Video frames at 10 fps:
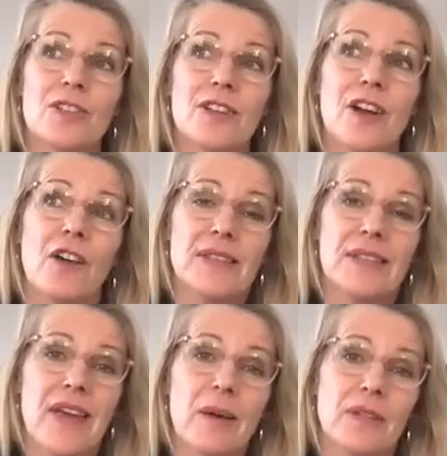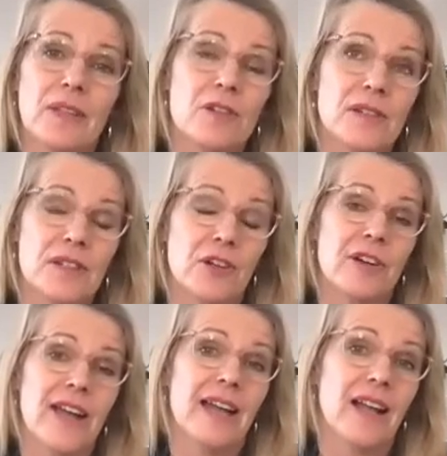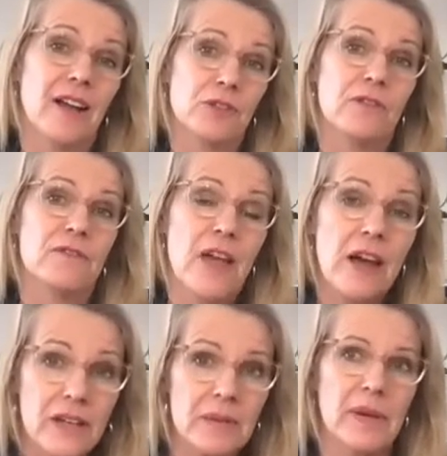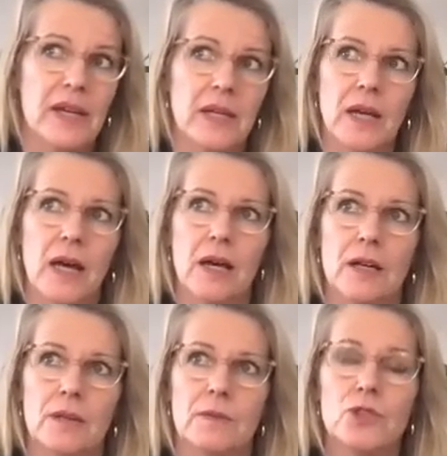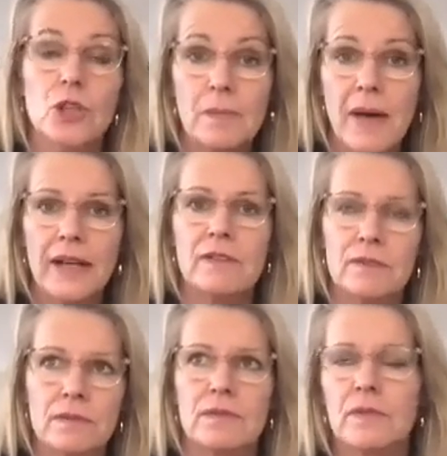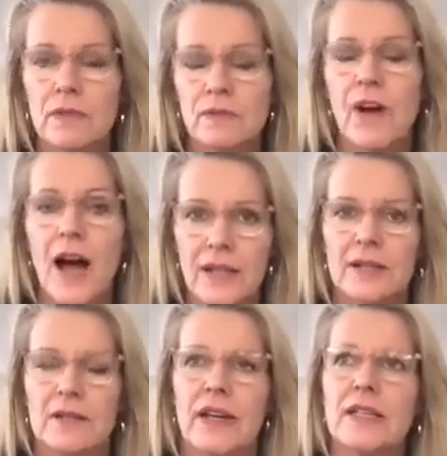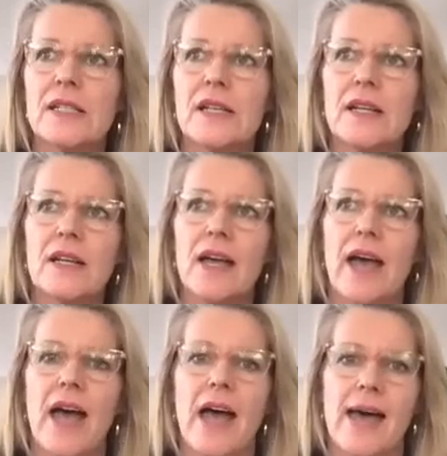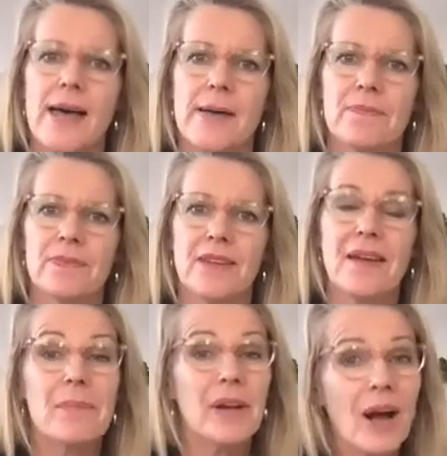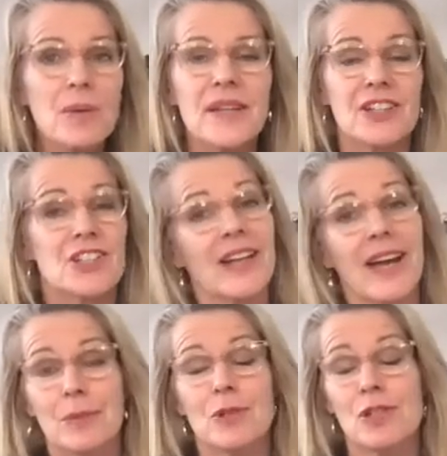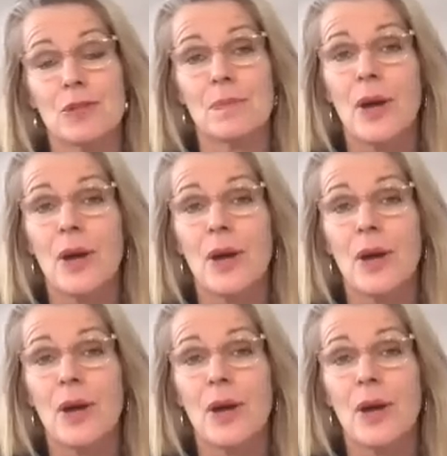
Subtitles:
obviously that was used and created after a very big traumatic, violent event. But I was actually able to